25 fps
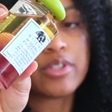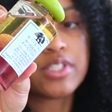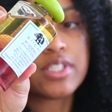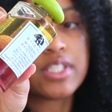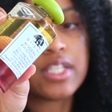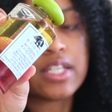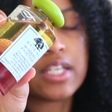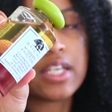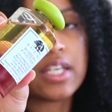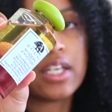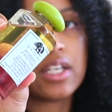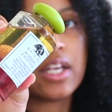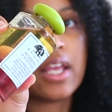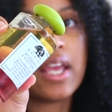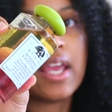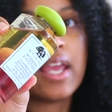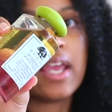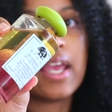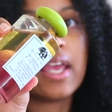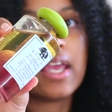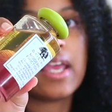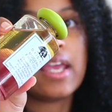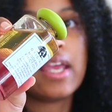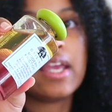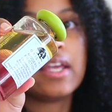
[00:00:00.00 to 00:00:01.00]
routine
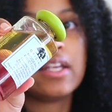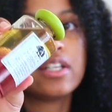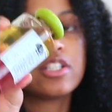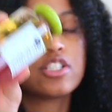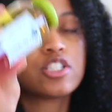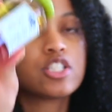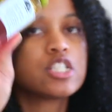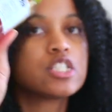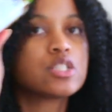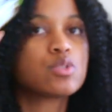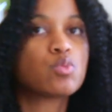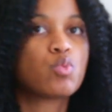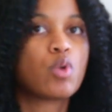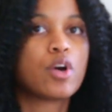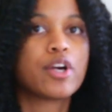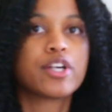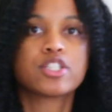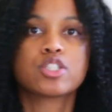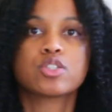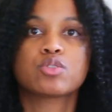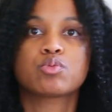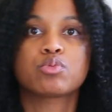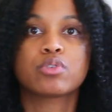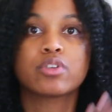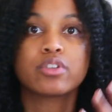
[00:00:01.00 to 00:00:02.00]
and it just
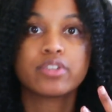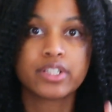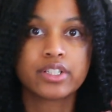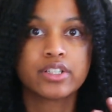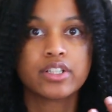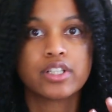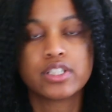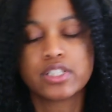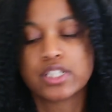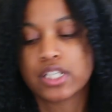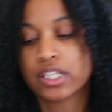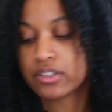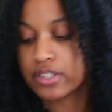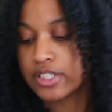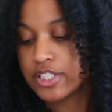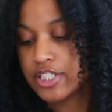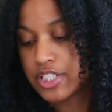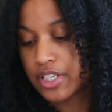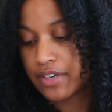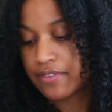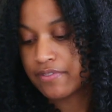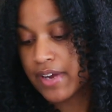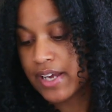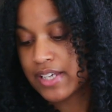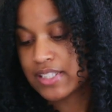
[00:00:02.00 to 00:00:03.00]
works really good to
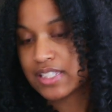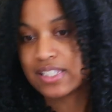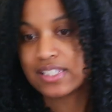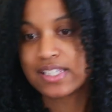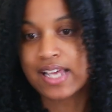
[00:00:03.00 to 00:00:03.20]
cleanse your face.